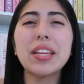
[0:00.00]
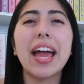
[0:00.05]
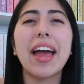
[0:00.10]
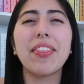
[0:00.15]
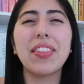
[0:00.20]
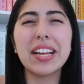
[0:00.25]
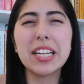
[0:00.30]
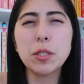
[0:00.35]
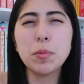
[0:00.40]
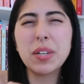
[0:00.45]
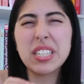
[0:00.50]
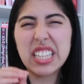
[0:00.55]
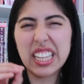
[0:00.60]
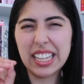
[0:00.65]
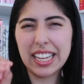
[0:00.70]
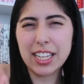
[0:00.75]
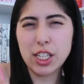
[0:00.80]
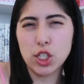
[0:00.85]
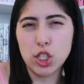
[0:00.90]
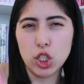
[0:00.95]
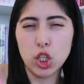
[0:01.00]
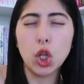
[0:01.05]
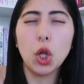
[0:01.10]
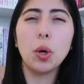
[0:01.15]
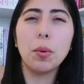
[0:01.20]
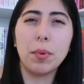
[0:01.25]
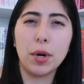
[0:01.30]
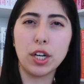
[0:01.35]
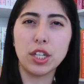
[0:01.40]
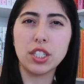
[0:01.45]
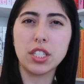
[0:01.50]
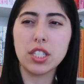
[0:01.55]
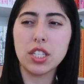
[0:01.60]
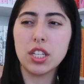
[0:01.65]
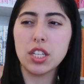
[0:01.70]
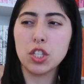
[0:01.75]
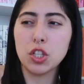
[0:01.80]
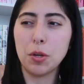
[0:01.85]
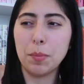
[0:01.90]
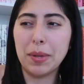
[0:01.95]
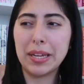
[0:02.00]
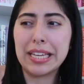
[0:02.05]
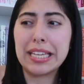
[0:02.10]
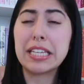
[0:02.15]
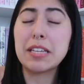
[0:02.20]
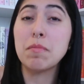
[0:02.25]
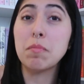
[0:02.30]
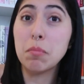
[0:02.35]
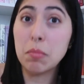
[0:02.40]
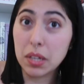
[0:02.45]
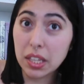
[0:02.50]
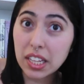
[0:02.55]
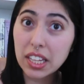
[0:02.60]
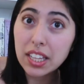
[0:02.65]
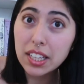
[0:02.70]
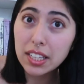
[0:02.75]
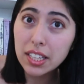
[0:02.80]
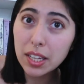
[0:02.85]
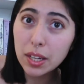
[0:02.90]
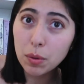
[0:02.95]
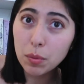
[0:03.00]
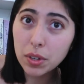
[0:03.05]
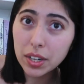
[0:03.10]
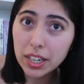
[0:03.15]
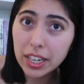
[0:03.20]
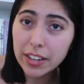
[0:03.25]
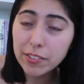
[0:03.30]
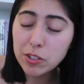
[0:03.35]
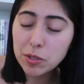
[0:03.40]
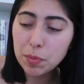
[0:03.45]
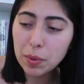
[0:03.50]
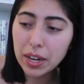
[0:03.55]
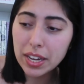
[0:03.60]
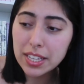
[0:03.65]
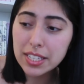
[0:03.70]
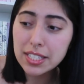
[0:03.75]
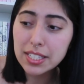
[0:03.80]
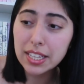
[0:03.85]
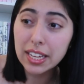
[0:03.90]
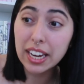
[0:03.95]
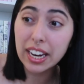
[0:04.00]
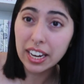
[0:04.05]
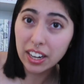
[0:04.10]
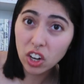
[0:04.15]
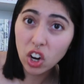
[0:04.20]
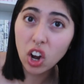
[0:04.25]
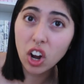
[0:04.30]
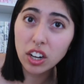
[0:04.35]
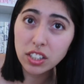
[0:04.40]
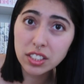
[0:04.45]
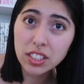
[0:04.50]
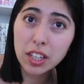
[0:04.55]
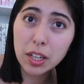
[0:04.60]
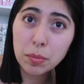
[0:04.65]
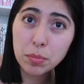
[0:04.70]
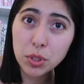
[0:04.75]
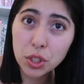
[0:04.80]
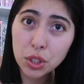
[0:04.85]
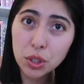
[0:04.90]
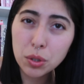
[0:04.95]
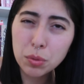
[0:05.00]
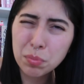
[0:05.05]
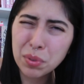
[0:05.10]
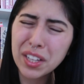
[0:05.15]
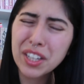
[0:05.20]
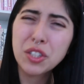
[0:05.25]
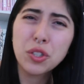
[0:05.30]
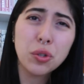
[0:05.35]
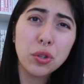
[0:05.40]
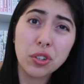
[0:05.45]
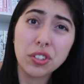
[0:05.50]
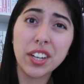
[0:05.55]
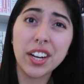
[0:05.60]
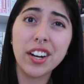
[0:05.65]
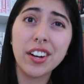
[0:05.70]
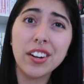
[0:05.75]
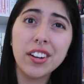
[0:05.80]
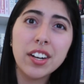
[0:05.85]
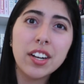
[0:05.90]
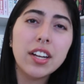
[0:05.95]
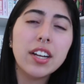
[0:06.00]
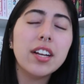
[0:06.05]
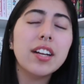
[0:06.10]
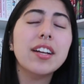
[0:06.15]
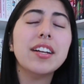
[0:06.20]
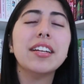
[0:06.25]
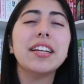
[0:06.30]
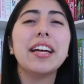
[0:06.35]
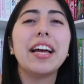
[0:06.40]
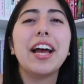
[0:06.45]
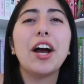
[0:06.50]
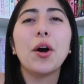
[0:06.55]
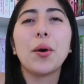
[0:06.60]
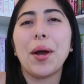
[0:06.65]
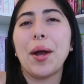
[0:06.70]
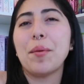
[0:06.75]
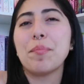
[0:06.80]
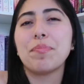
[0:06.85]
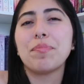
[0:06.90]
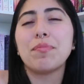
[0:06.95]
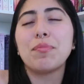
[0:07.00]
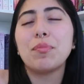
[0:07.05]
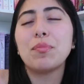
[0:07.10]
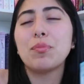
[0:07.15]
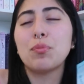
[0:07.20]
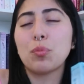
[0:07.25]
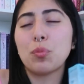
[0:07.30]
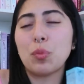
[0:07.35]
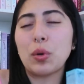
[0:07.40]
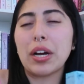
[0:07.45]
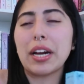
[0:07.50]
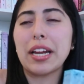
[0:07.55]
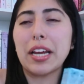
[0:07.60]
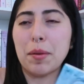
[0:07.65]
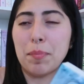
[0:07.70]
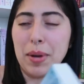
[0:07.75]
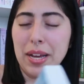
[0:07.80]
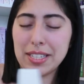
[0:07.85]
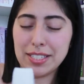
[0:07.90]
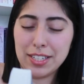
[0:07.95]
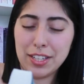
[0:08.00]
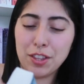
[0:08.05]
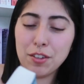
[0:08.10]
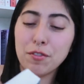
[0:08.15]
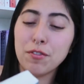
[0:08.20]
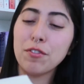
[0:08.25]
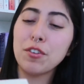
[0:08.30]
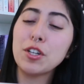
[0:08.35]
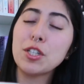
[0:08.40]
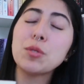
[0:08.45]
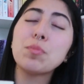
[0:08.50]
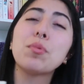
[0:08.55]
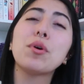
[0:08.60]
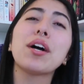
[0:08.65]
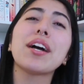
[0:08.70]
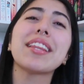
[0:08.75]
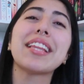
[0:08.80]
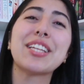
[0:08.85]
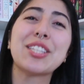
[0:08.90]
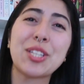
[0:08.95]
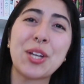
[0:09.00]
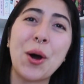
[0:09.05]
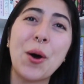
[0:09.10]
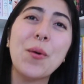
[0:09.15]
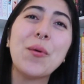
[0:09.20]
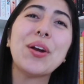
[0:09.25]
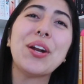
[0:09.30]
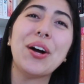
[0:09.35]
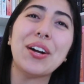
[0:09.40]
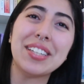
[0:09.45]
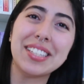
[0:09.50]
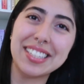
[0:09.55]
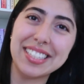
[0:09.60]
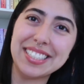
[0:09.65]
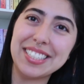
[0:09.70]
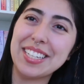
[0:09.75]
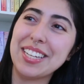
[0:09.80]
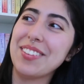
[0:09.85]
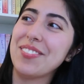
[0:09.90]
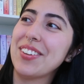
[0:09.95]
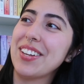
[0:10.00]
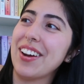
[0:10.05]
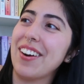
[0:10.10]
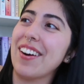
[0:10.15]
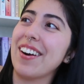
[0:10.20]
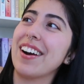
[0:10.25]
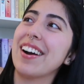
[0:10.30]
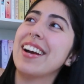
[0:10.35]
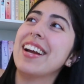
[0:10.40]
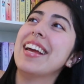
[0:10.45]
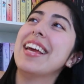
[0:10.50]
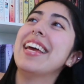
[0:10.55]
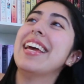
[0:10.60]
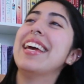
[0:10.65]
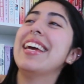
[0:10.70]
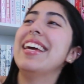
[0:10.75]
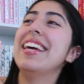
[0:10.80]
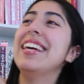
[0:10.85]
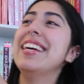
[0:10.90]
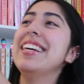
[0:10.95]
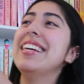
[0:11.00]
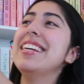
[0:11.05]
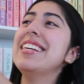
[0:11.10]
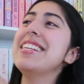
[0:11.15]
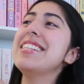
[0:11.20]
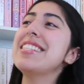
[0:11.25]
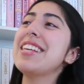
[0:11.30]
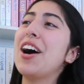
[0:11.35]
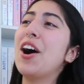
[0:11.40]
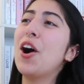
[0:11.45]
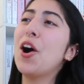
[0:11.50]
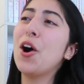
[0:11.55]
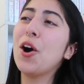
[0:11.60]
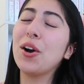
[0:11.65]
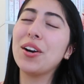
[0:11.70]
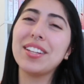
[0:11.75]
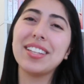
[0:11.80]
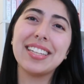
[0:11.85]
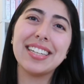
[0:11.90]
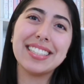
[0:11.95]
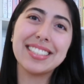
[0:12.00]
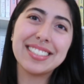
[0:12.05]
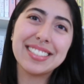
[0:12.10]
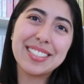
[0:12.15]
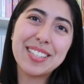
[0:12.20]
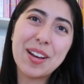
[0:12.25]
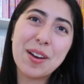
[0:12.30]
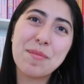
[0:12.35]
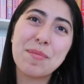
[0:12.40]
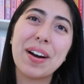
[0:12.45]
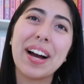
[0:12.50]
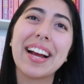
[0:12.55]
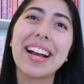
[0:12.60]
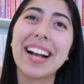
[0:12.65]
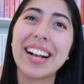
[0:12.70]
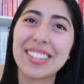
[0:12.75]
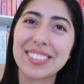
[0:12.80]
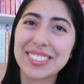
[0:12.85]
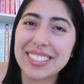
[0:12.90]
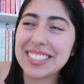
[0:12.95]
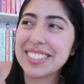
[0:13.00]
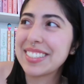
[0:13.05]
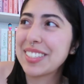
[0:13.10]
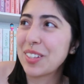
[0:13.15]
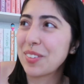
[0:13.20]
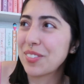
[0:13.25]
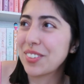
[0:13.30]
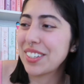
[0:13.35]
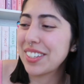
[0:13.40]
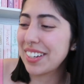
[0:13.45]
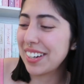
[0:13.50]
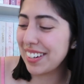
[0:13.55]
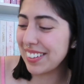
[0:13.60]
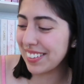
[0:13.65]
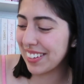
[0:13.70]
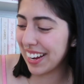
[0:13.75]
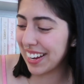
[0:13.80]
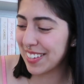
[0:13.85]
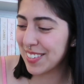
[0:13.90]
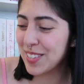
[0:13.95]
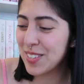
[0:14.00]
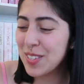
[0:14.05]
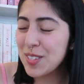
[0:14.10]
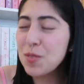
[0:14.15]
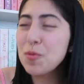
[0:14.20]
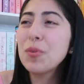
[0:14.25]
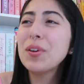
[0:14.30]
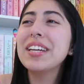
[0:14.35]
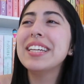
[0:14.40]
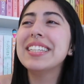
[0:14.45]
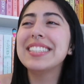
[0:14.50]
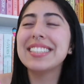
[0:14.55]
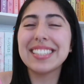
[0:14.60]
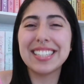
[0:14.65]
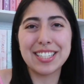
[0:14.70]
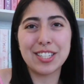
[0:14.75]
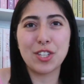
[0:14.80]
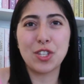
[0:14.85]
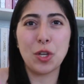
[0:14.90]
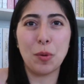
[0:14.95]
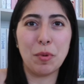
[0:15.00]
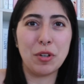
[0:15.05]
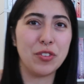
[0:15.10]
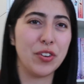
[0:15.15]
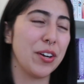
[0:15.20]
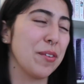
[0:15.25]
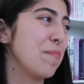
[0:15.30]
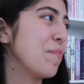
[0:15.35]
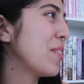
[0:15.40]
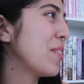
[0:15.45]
I think it's because I like slow burns. So I'm like, immediately we're gonna have spice in a hot tub too, playing truth or dare. Okay, we're gonna get past it. The first book that's going on to the TBR is Heartless by Elsie Silver. Okay, sweet, this is so much fun.